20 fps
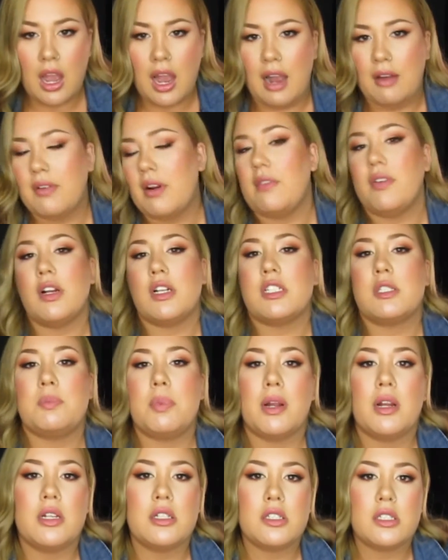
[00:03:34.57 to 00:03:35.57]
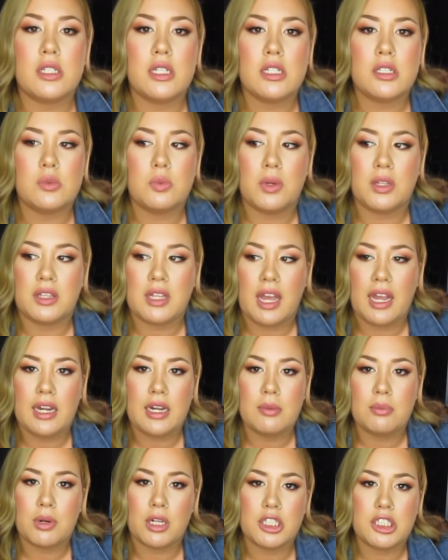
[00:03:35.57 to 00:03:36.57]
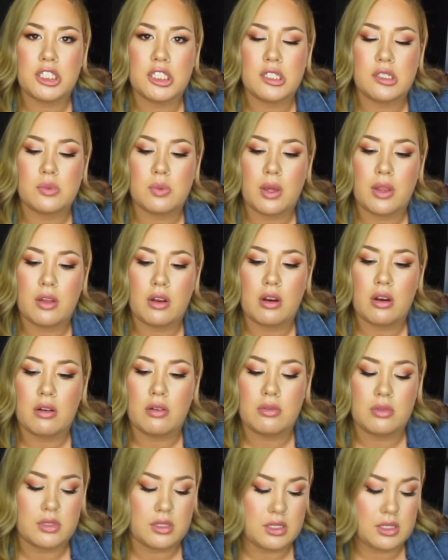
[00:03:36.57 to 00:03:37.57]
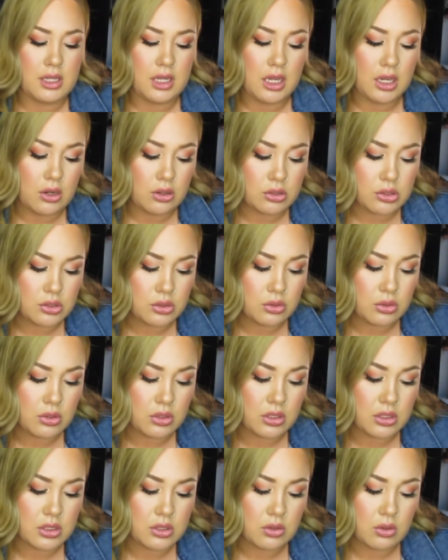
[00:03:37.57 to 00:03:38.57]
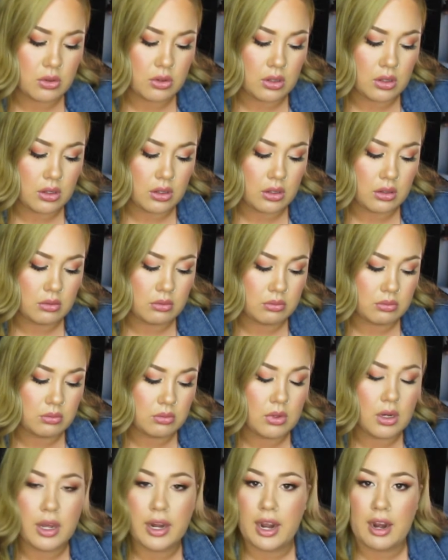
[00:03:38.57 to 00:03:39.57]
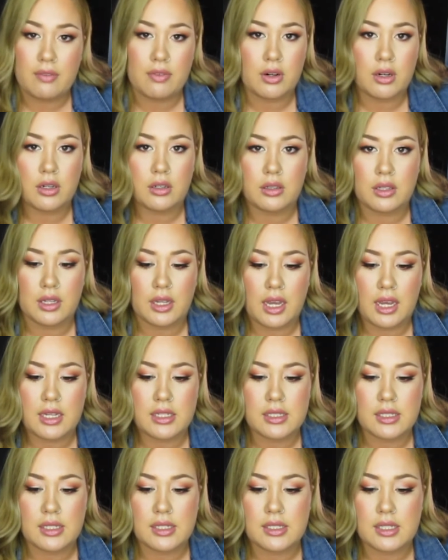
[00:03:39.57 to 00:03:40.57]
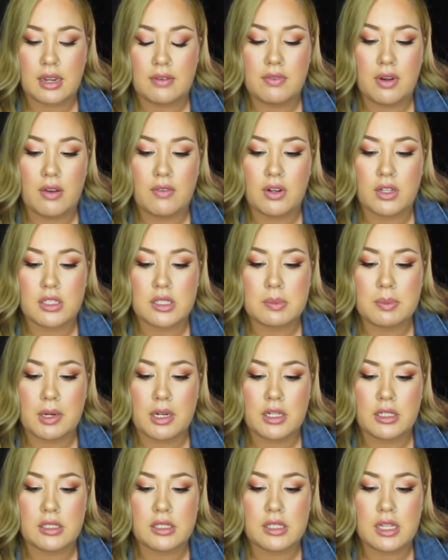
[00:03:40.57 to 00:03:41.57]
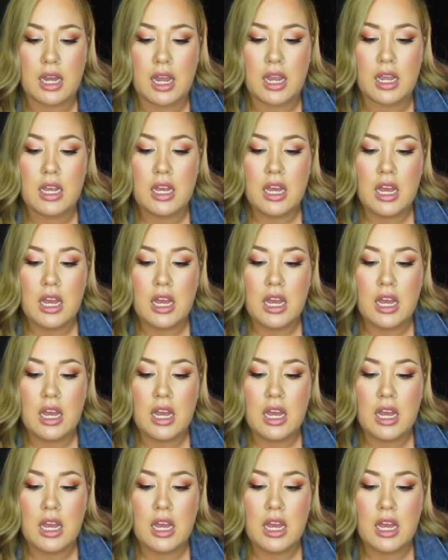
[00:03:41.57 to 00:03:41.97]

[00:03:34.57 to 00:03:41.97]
I've never experienced this with any brushes, whether it was Eco Tools or whatever the case is. I've never experienced that.